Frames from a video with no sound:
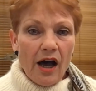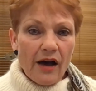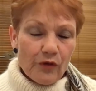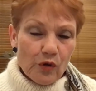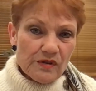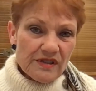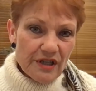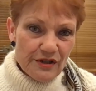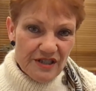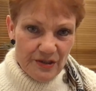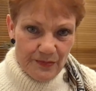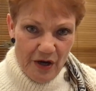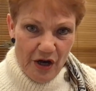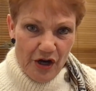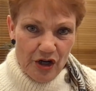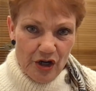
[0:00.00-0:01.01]
I've also
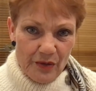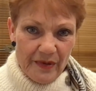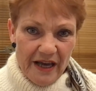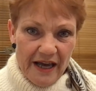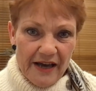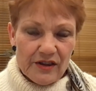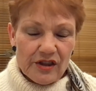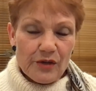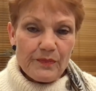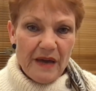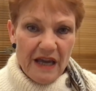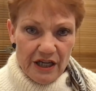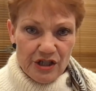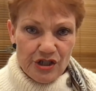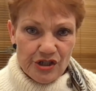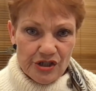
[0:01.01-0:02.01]
spoken about the
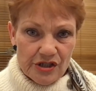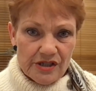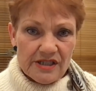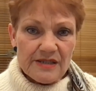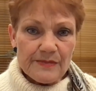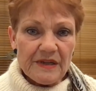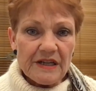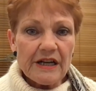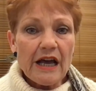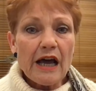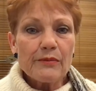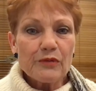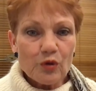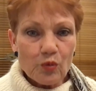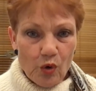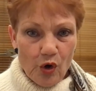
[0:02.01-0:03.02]
pensioners being
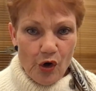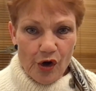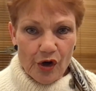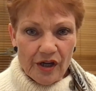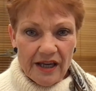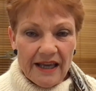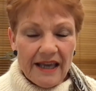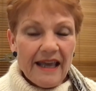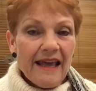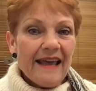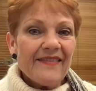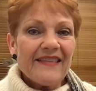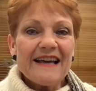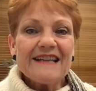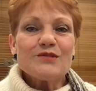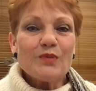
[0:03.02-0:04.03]
able to work.
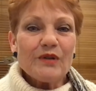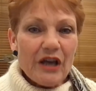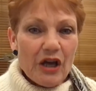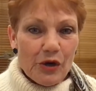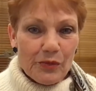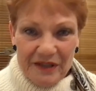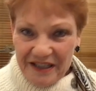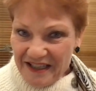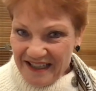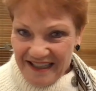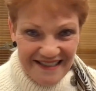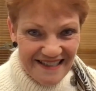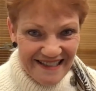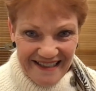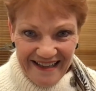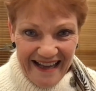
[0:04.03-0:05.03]
That's what
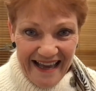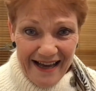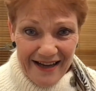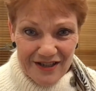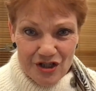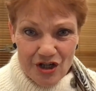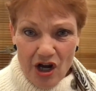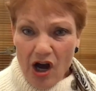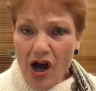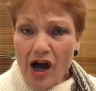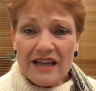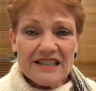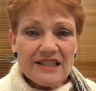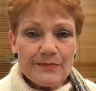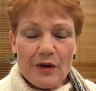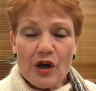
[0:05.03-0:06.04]
Albanese announced.
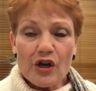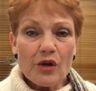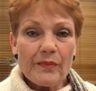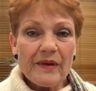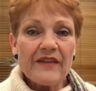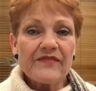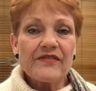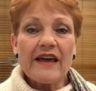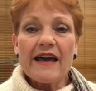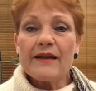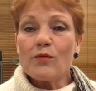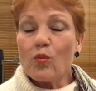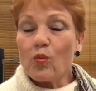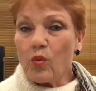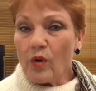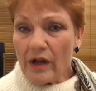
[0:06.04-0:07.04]
I spoke about
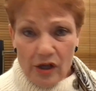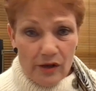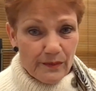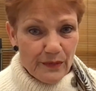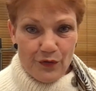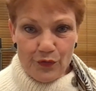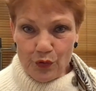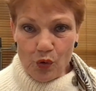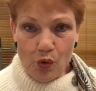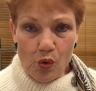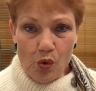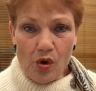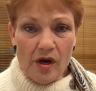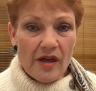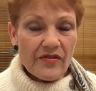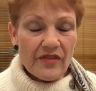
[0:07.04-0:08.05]
that well
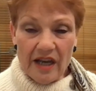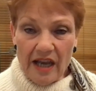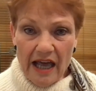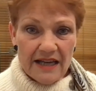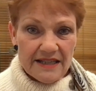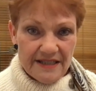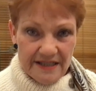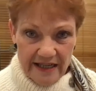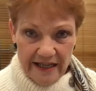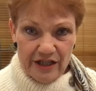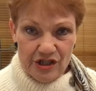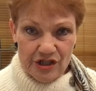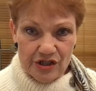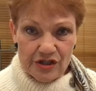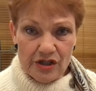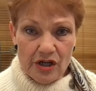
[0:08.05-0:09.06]
before the last
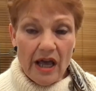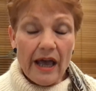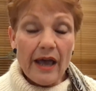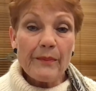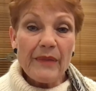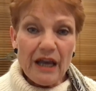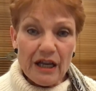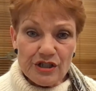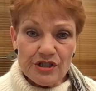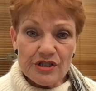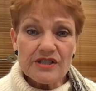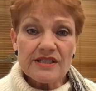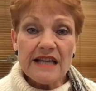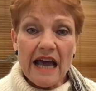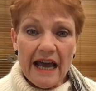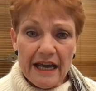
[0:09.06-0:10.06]
election.
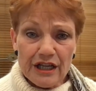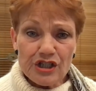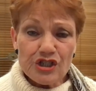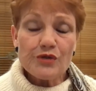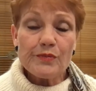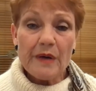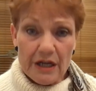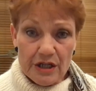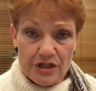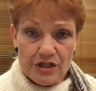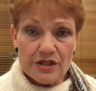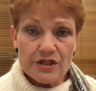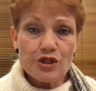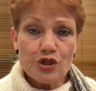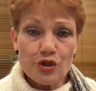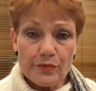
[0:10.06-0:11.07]
Pensioners, aged
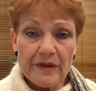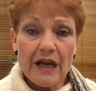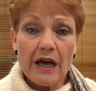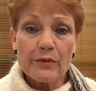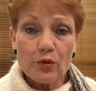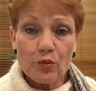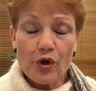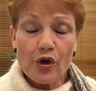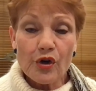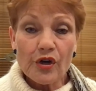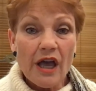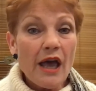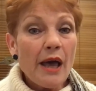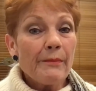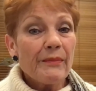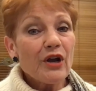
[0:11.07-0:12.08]
pensioners should be able to
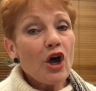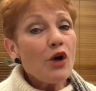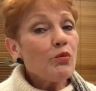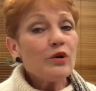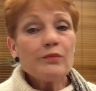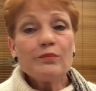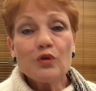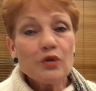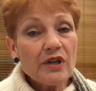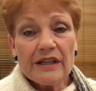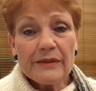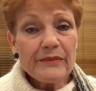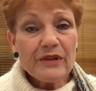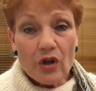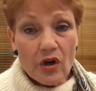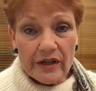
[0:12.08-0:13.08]
work. But I wouldn't put a
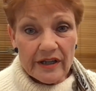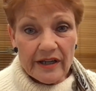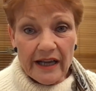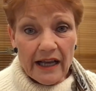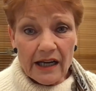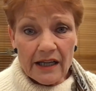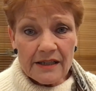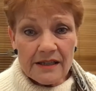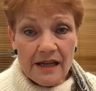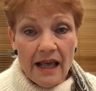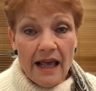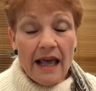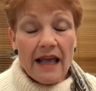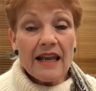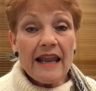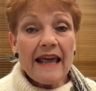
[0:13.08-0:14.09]
limit on it, Alan.
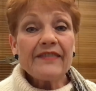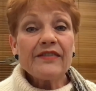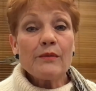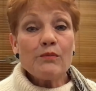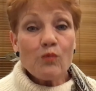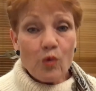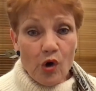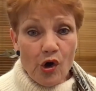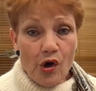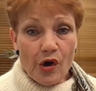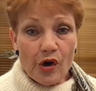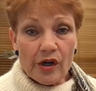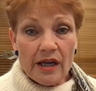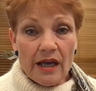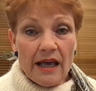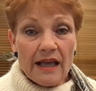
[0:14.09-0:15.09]
Let them
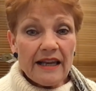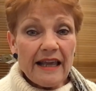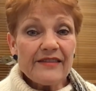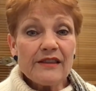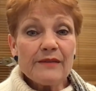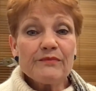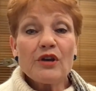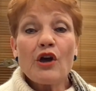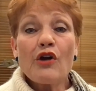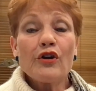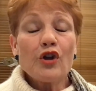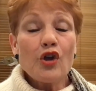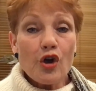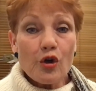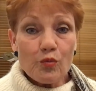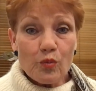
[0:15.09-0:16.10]
work. Let them go
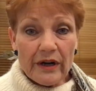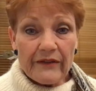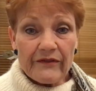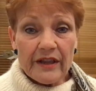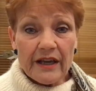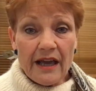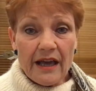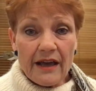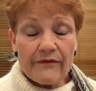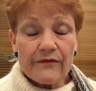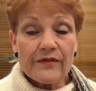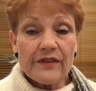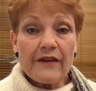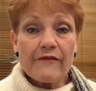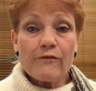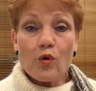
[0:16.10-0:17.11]
and earn whatever they
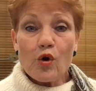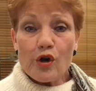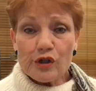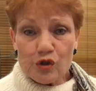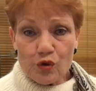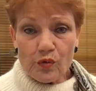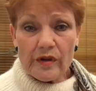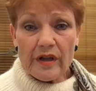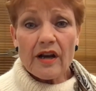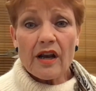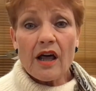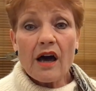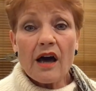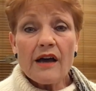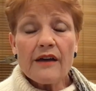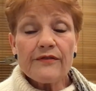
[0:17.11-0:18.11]
have. They've worked all their
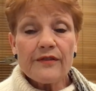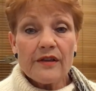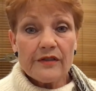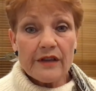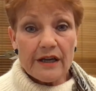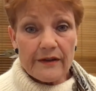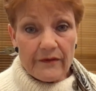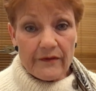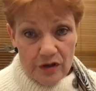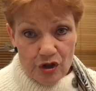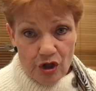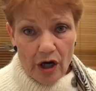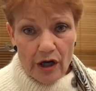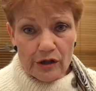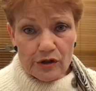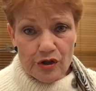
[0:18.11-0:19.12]
life. Mm. They have
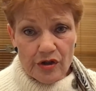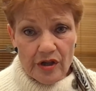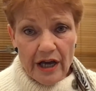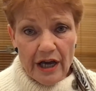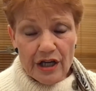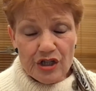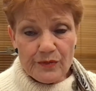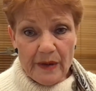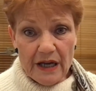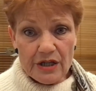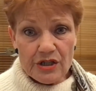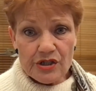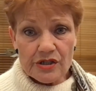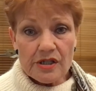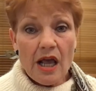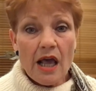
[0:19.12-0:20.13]
entitled to the age
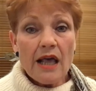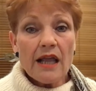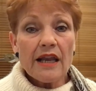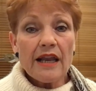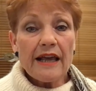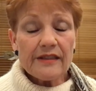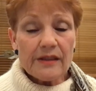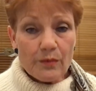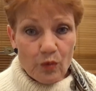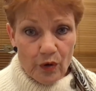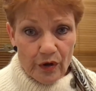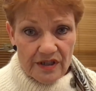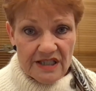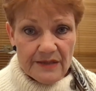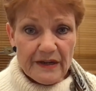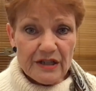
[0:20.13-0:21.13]
pension. Mm. Let them
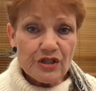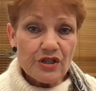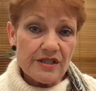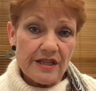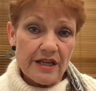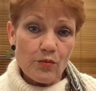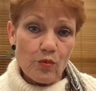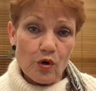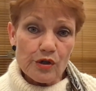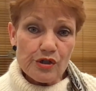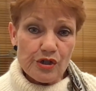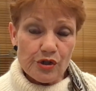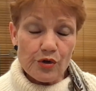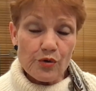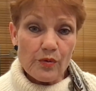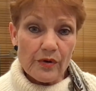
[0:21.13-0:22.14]
work as much as they
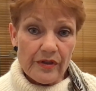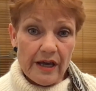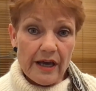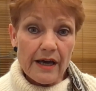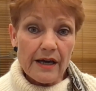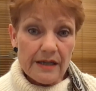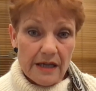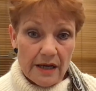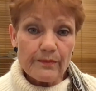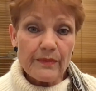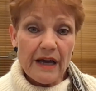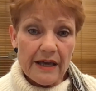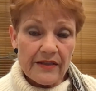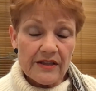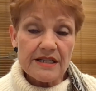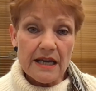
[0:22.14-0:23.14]
want to. I've made that point here many
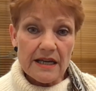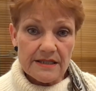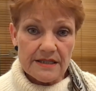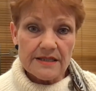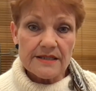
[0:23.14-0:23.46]
times.